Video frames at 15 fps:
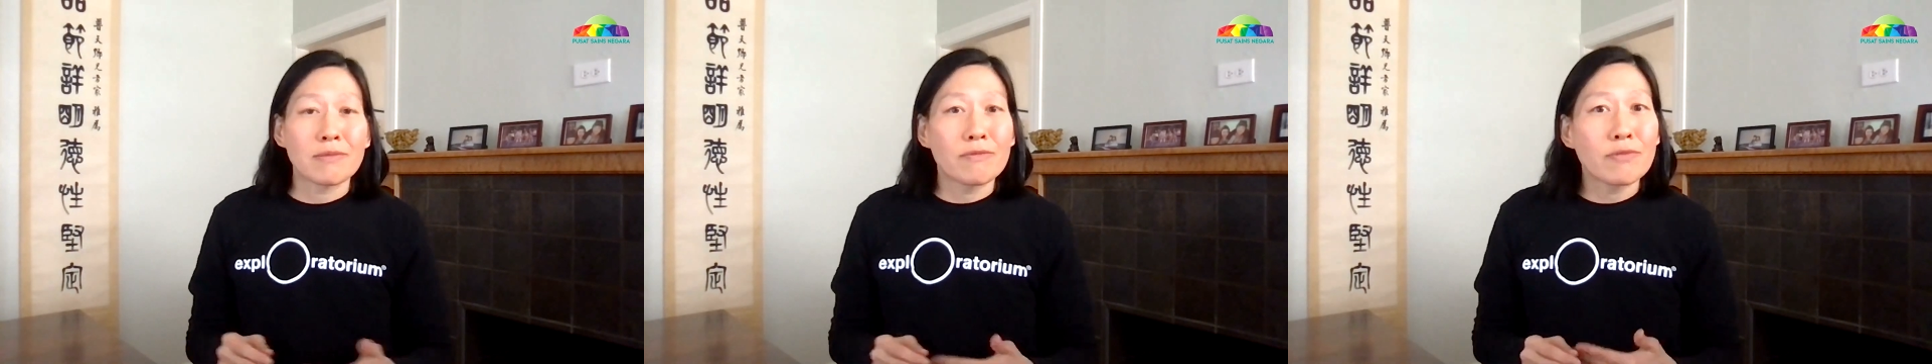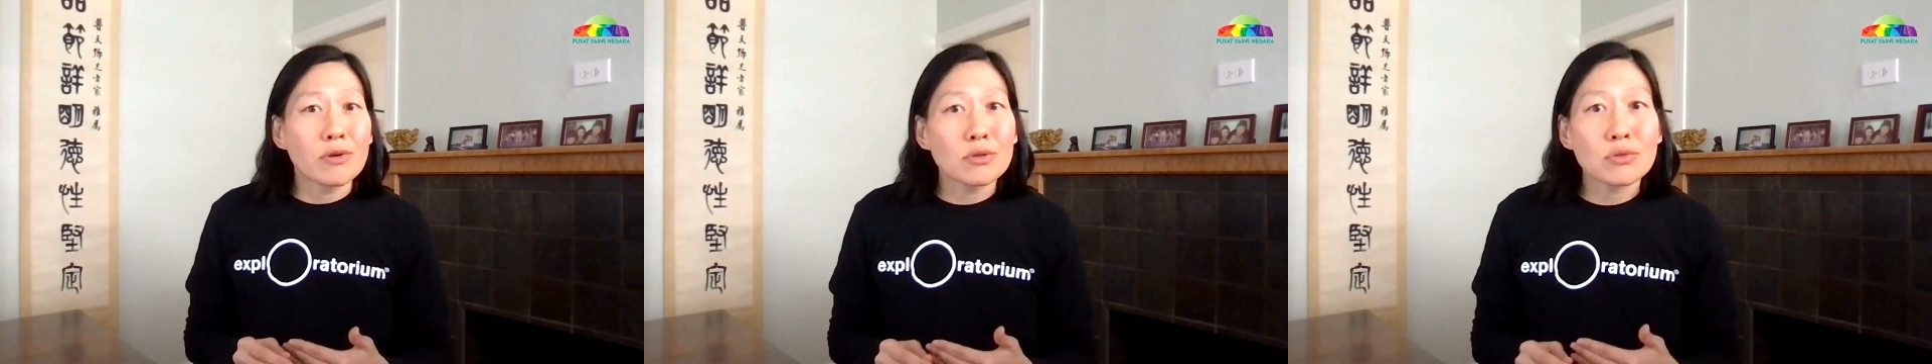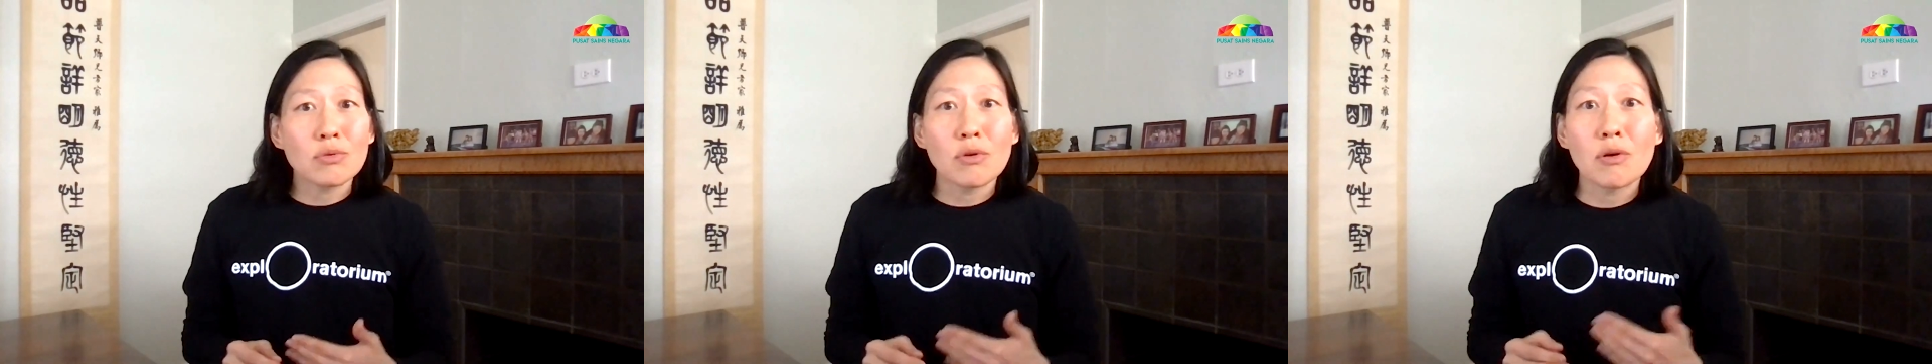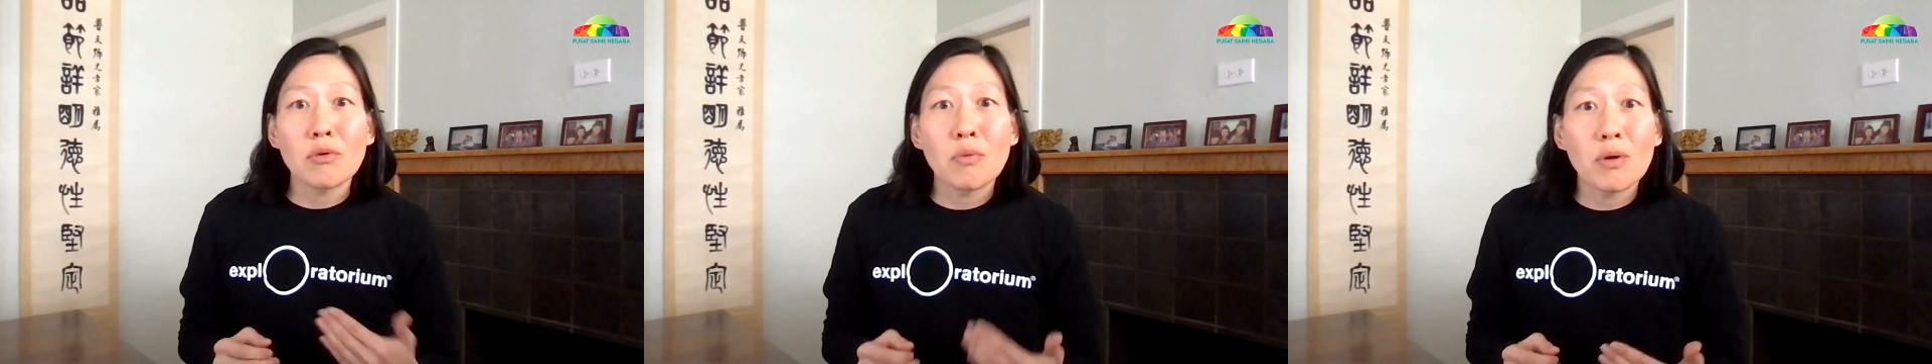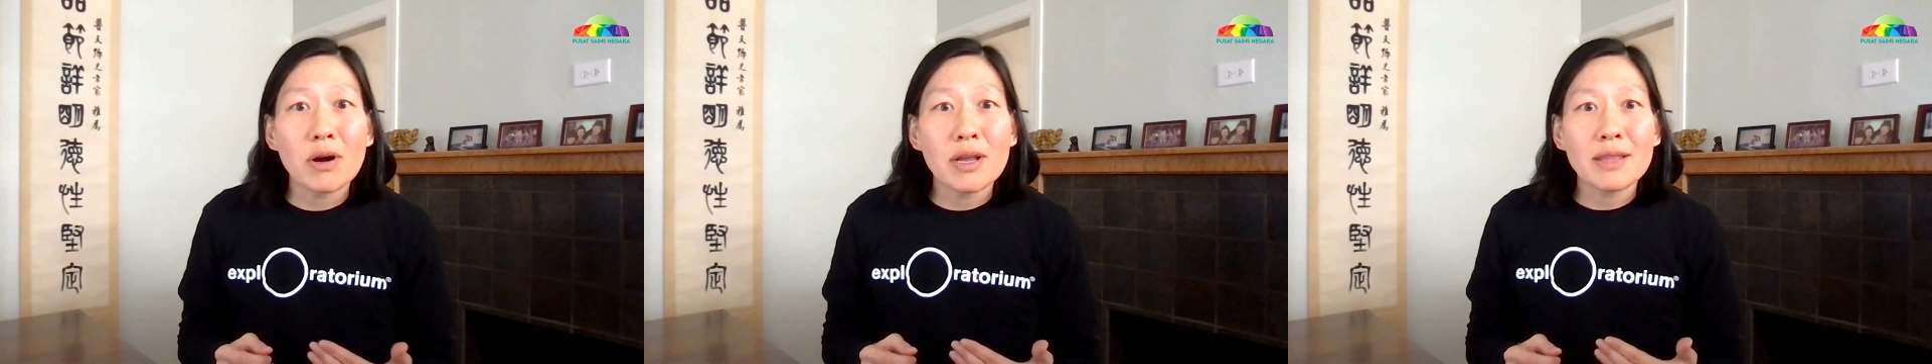folks who are
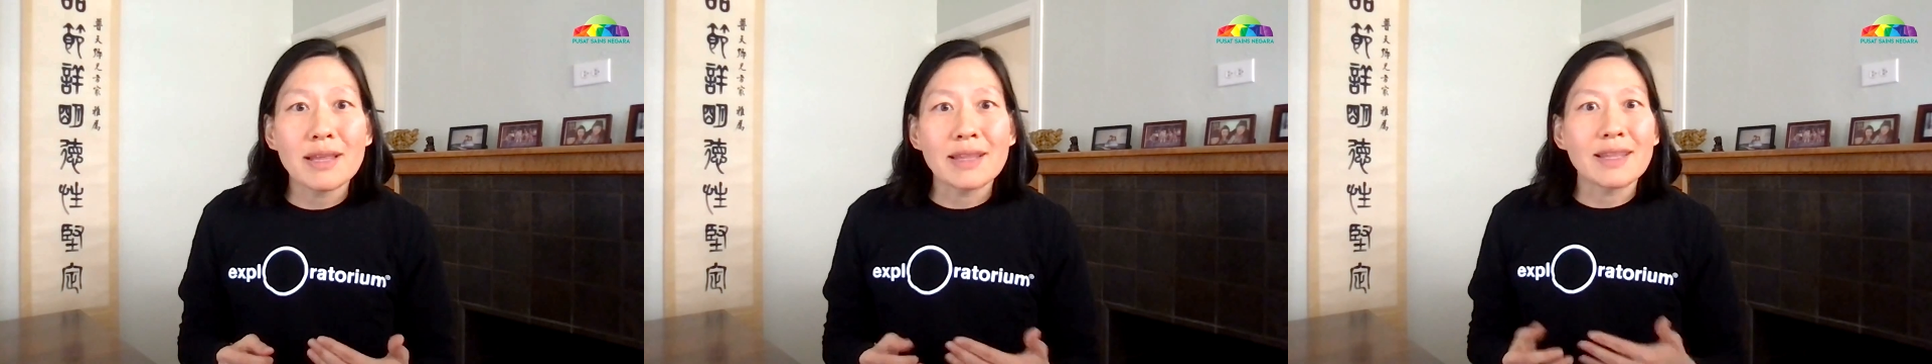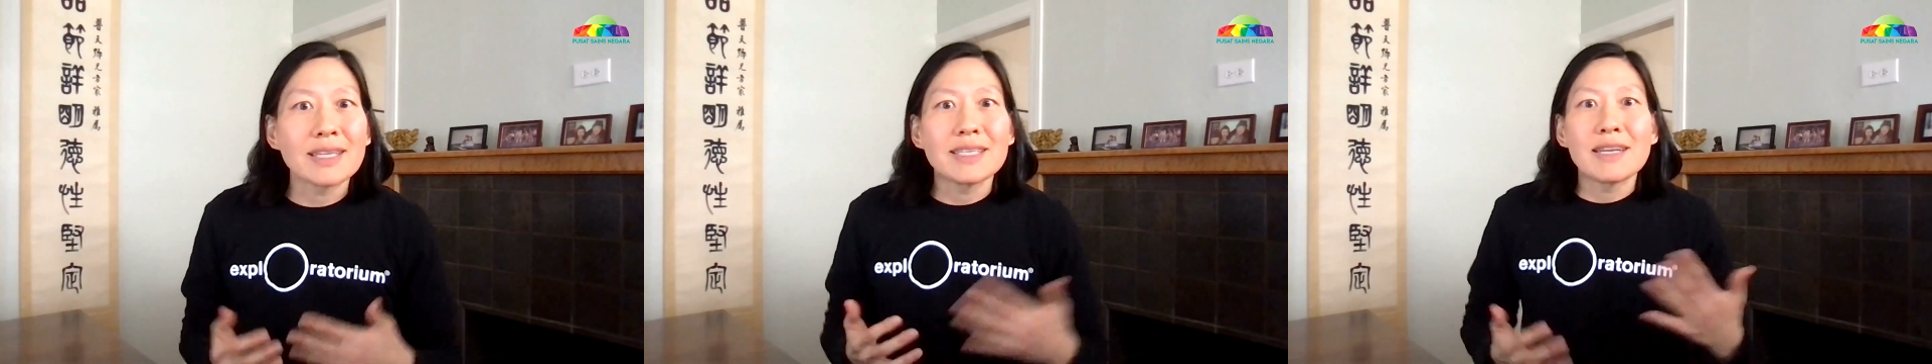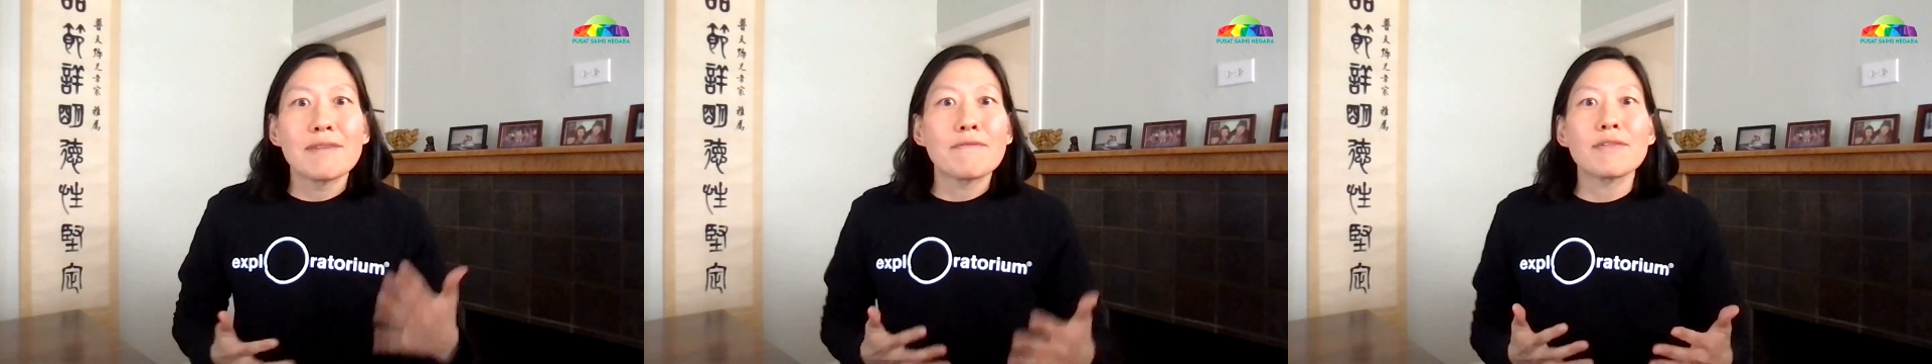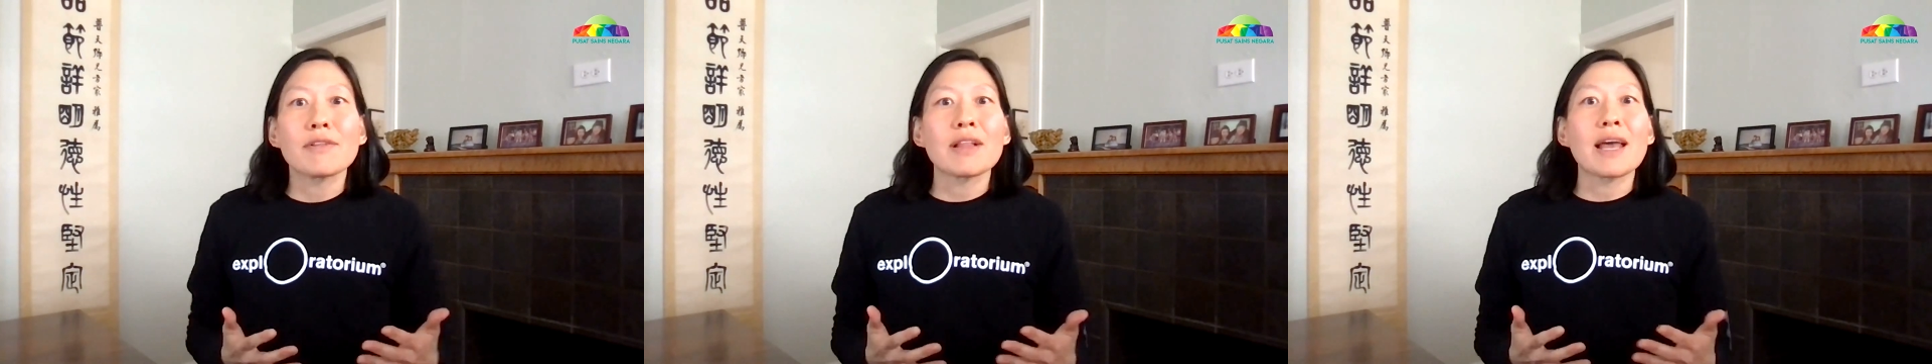worried that they didn't feel